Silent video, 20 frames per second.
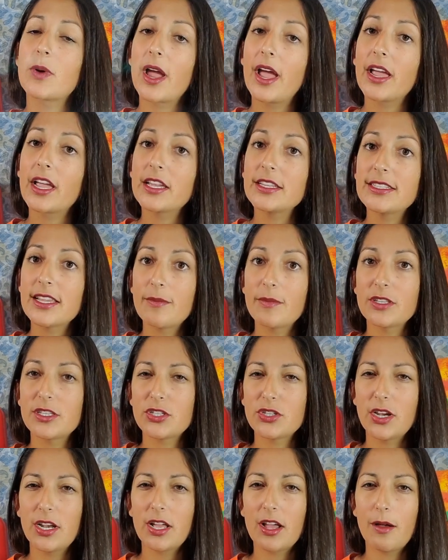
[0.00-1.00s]
I could
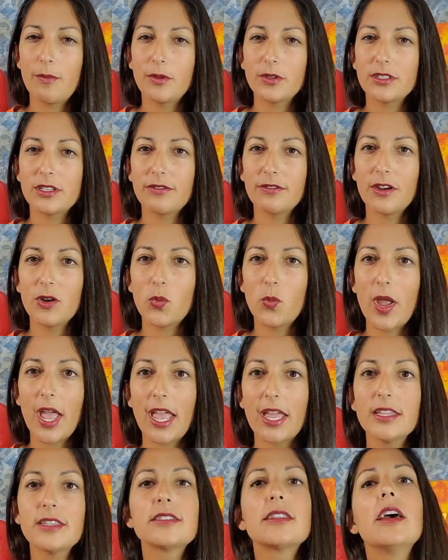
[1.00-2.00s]
demonstrate a couple different
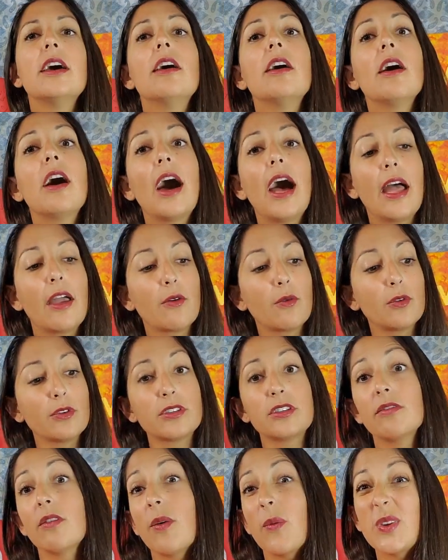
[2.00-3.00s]
ways. I
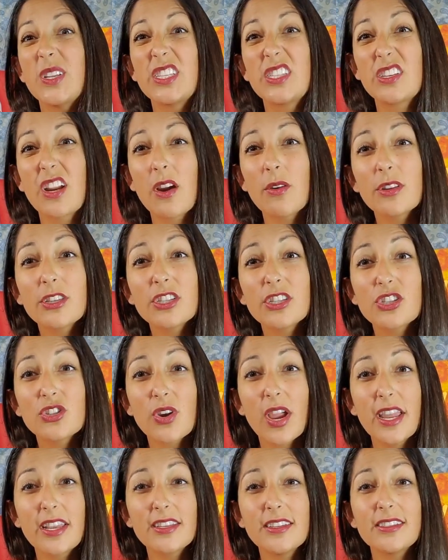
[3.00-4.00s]
would start with just
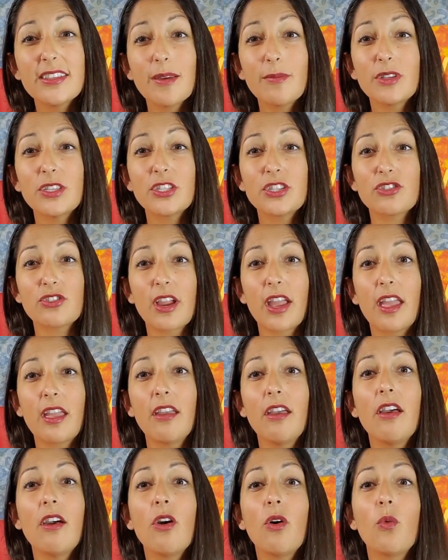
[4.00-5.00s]
trying to demonstrate
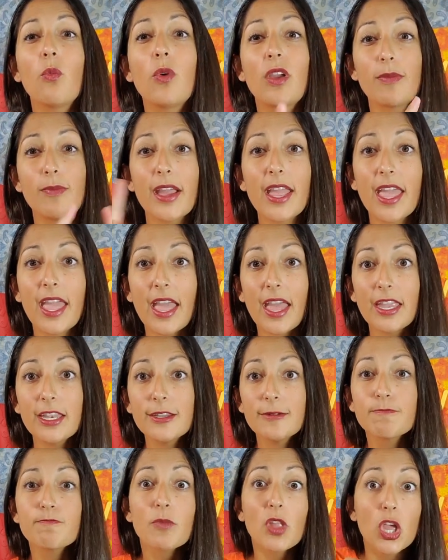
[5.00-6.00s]
with my hand,
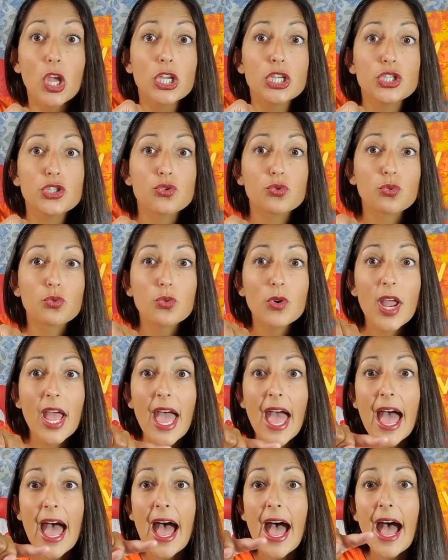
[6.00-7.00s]

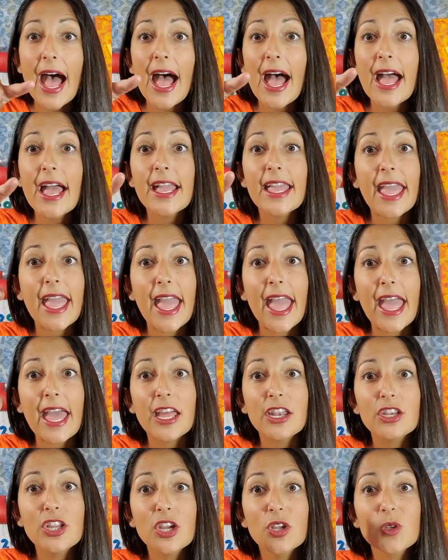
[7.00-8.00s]
drag
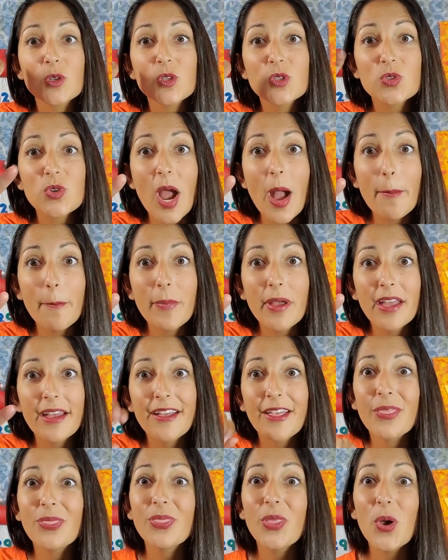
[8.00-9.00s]
and drop
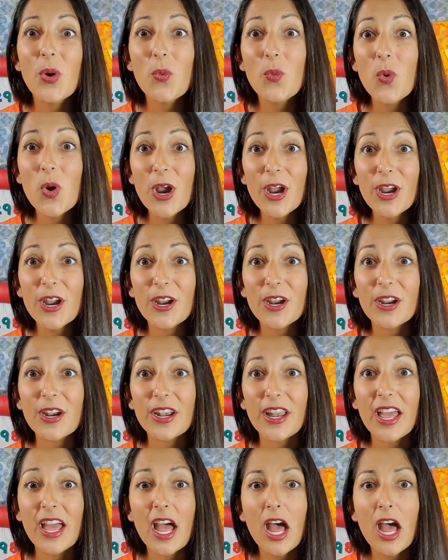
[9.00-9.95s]
the word.